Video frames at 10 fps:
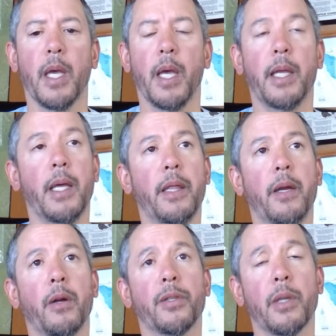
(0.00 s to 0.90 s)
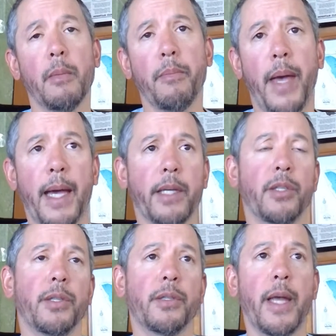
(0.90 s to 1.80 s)
And then there are some
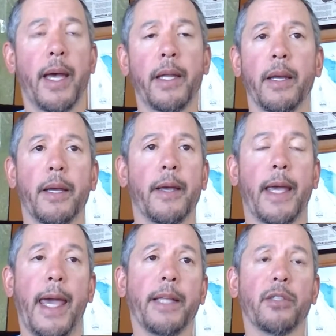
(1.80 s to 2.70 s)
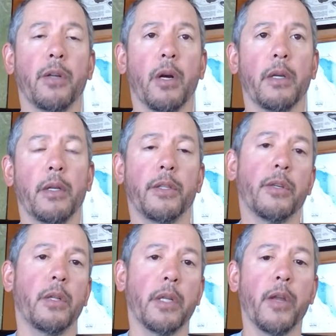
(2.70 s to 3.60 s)
packages that can't start
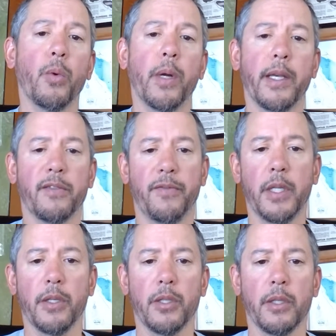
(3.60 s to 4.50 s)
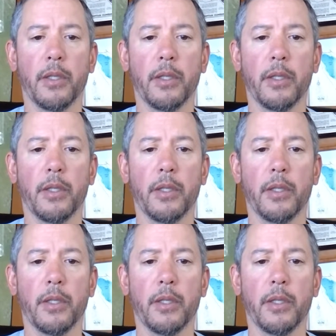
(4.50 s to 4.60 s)
until another one has finished.